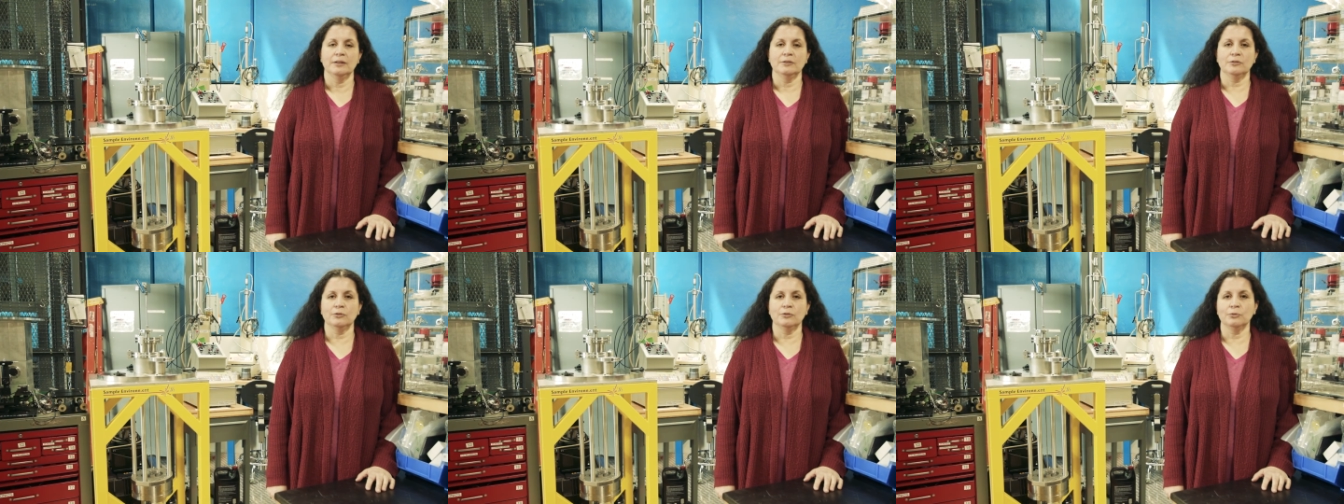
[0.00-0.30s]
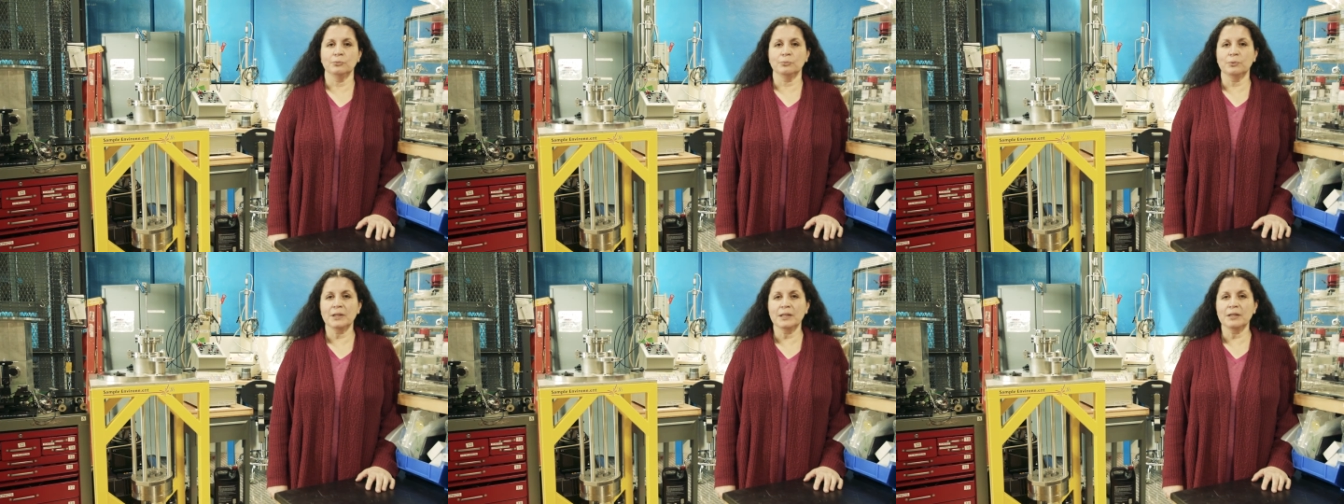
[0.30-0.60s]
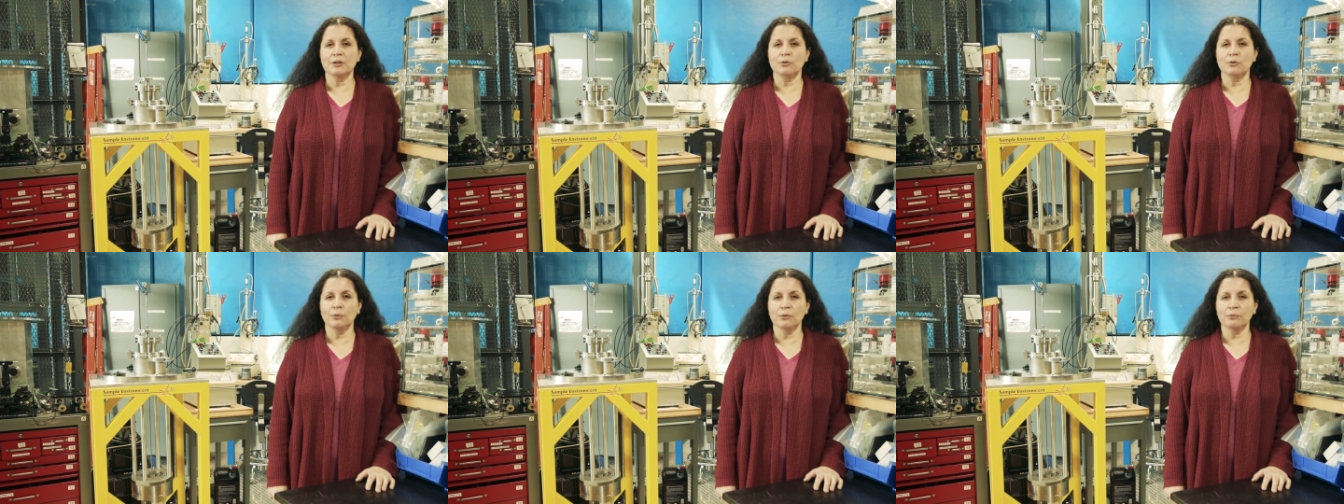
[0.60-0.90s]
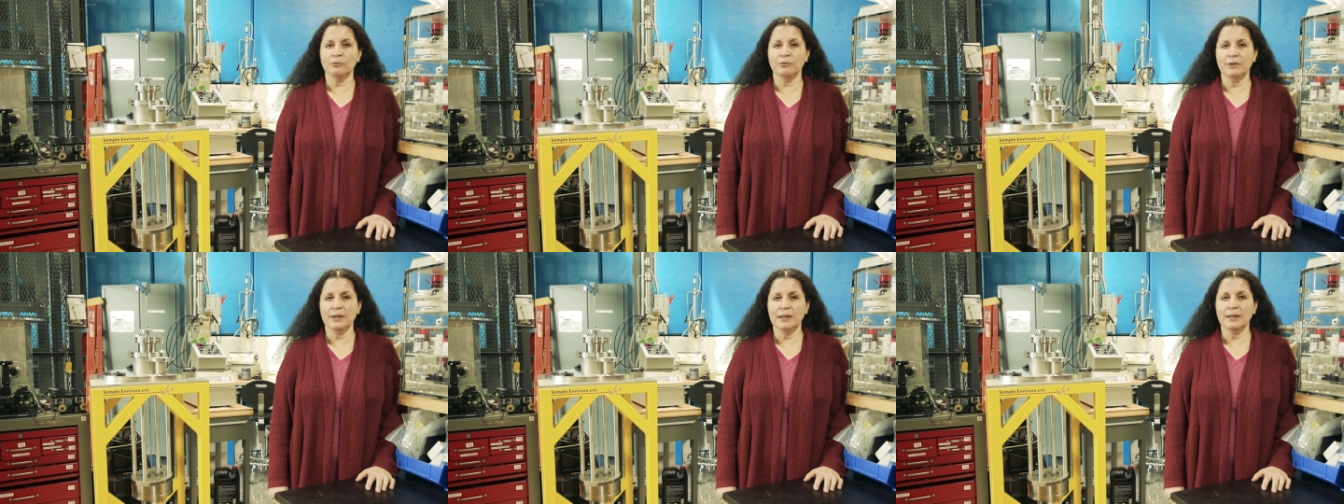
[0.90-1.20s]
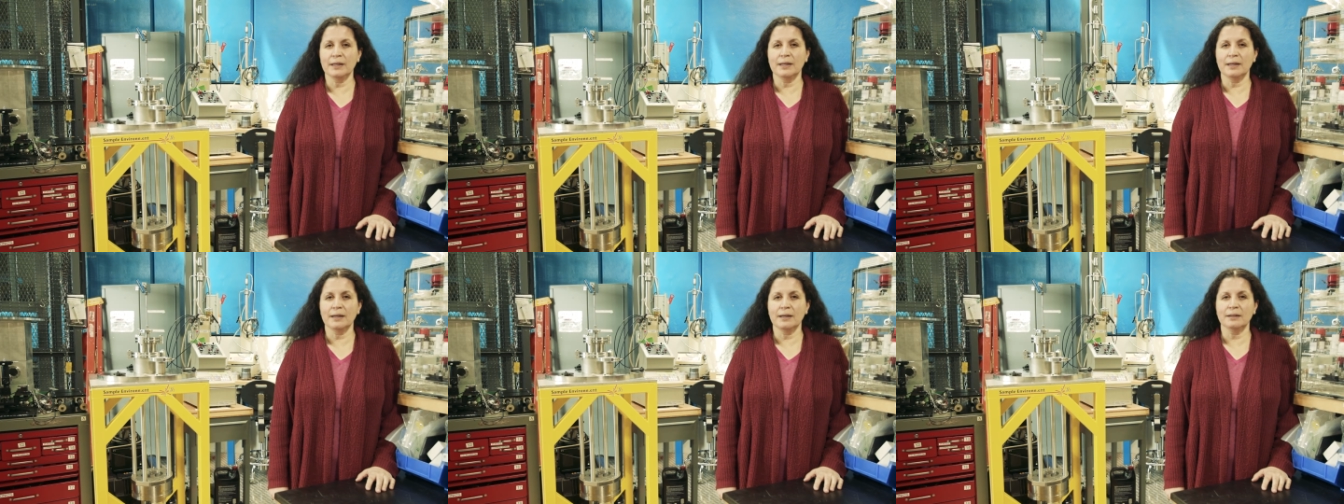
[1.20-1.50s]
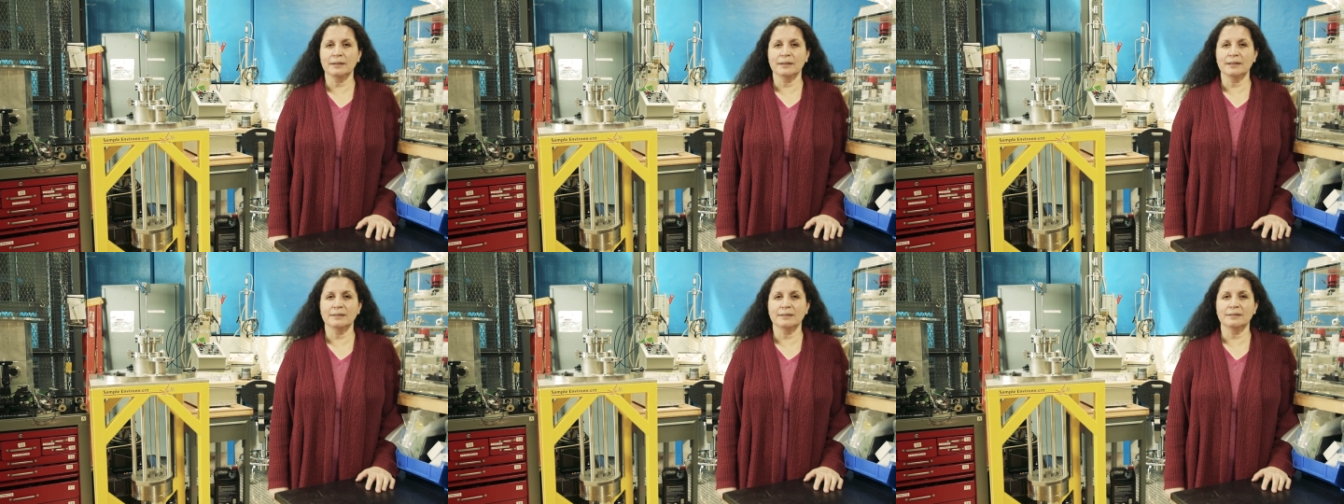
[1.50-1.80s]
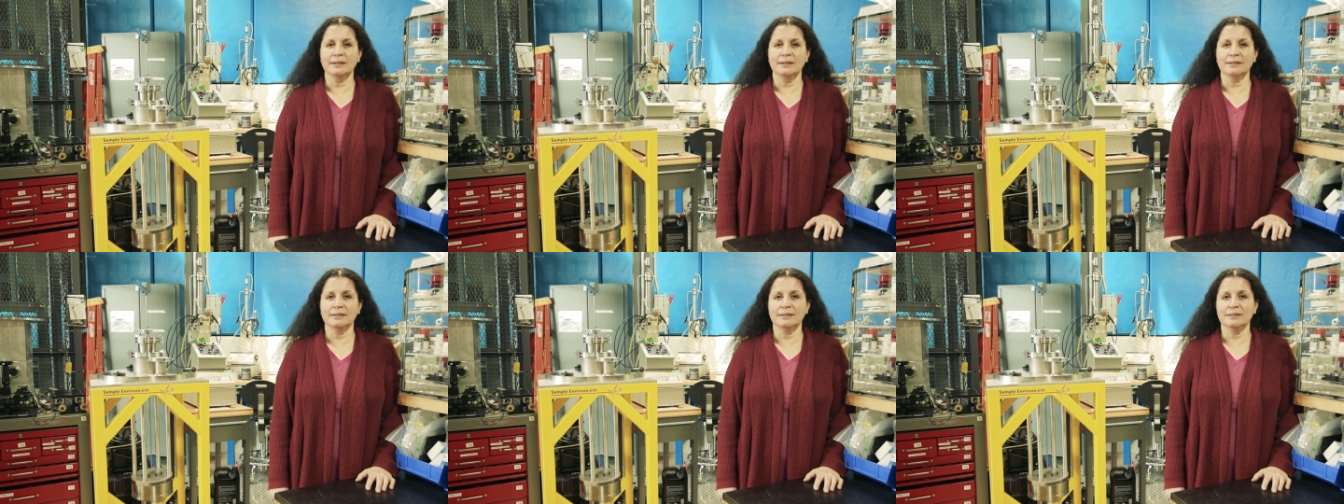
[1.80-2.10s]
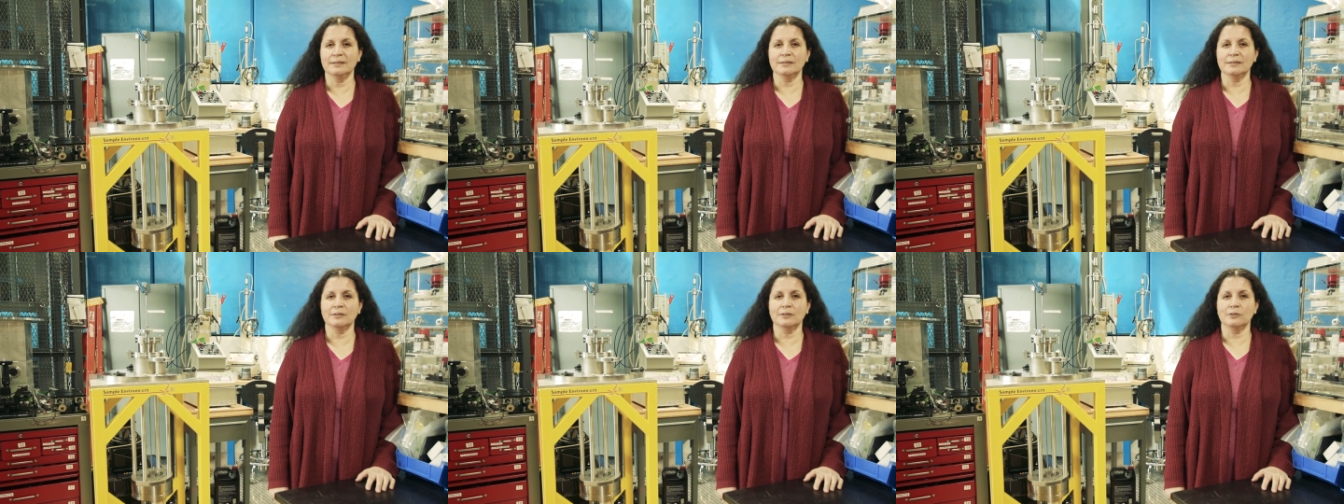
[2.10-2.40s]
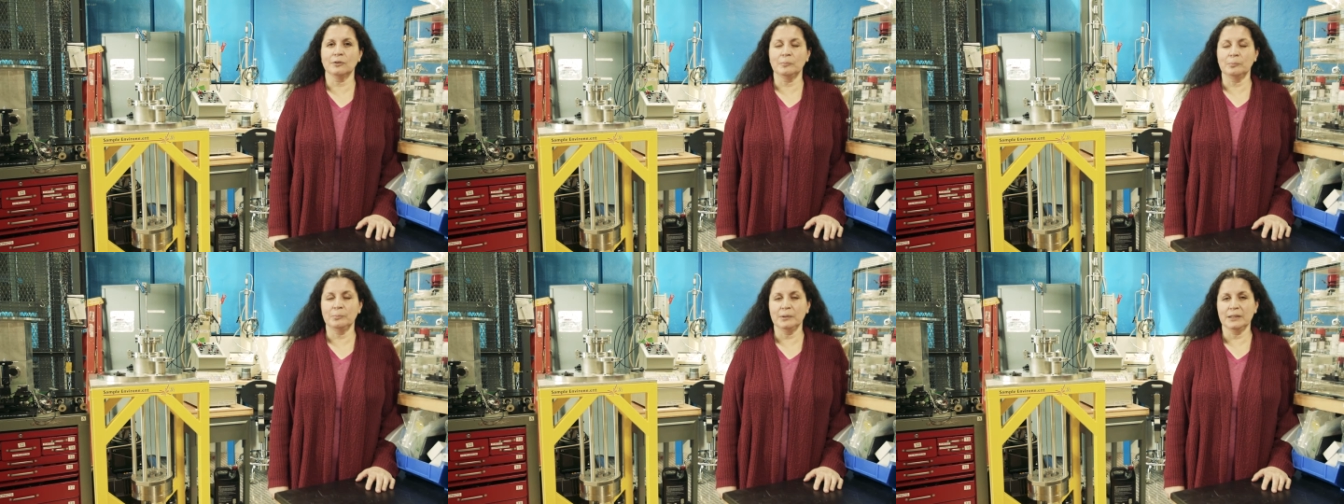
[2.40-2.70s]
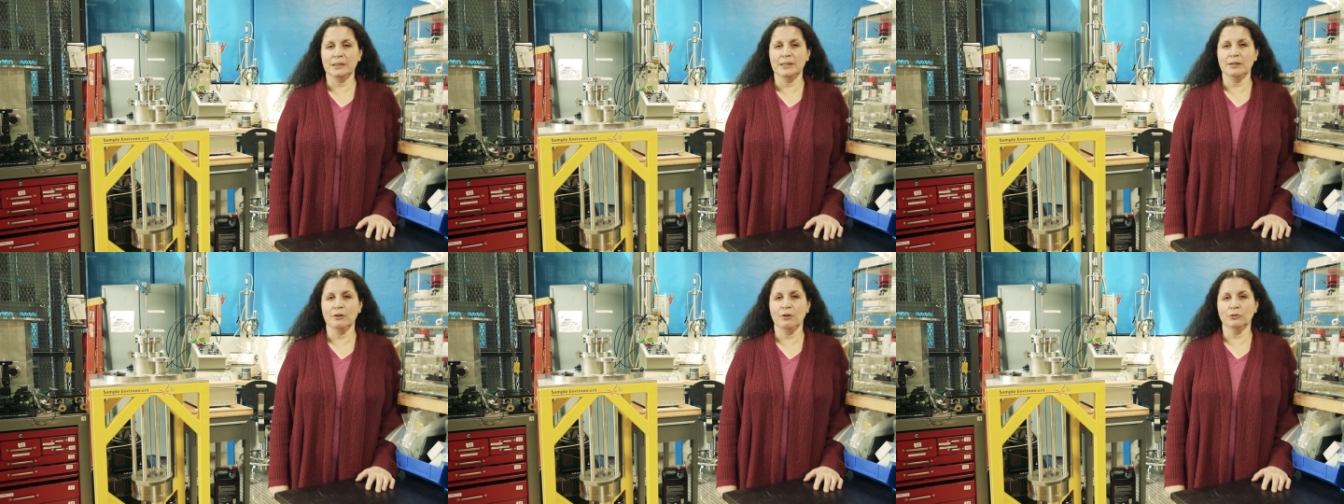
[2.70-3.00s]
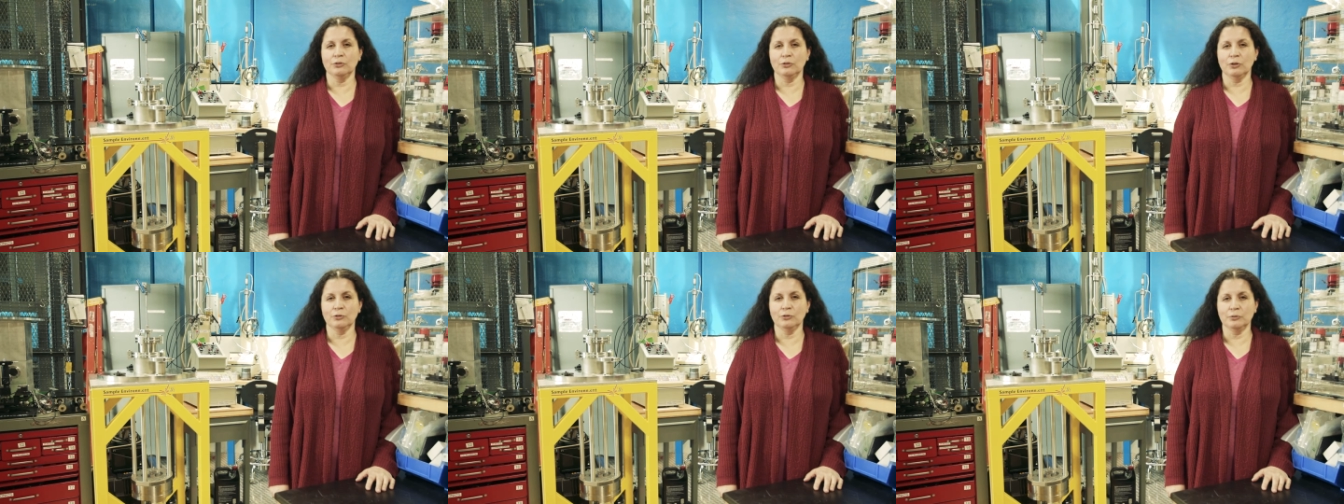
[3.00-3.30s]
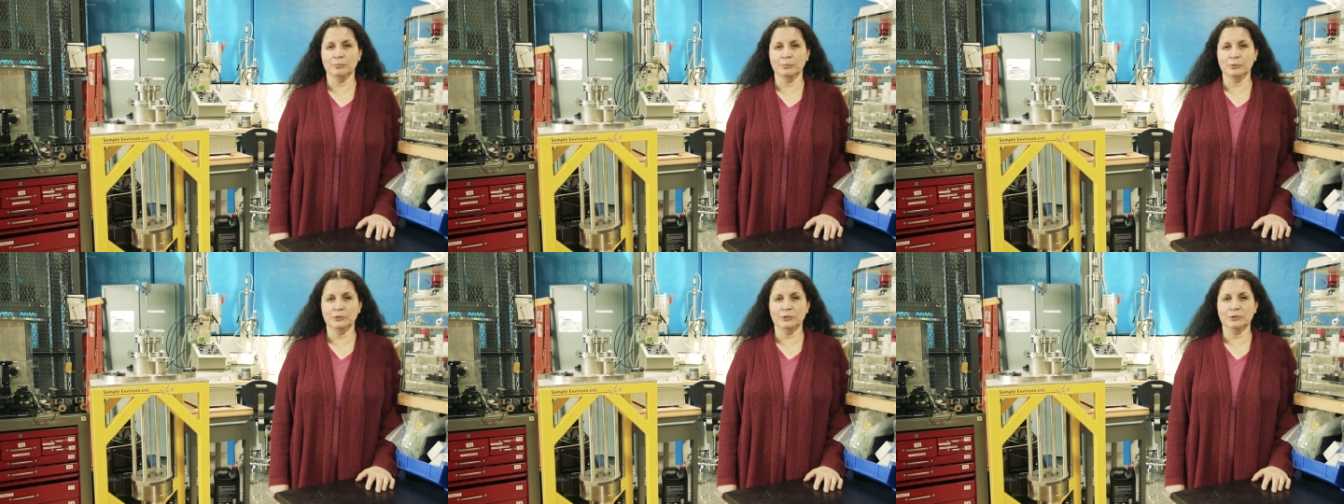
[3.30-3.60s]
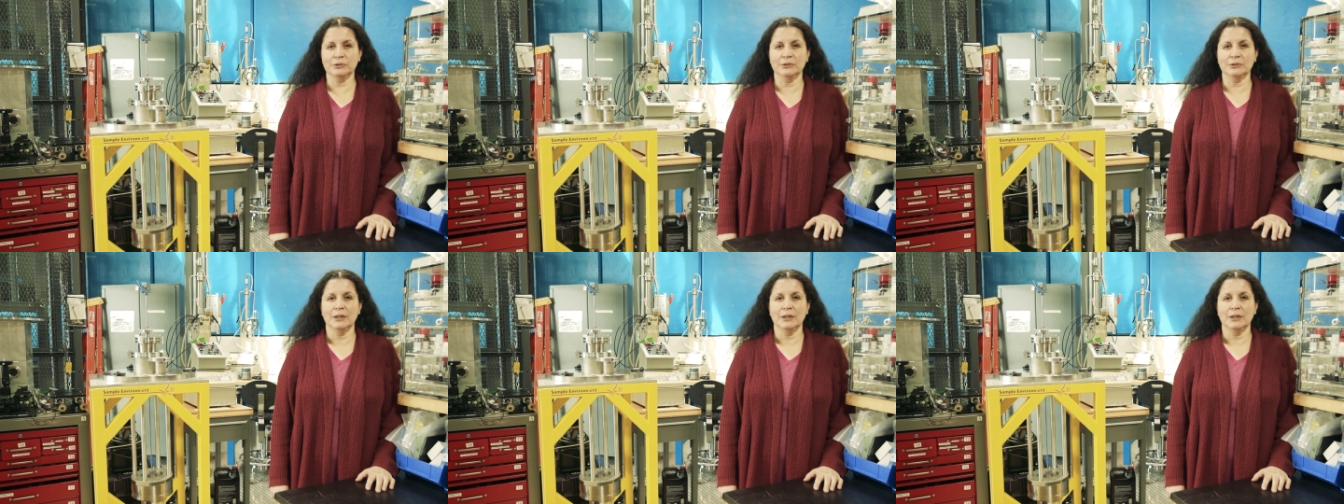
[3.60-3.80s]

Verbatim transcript: So the really cool thing here is this is a completely autonomous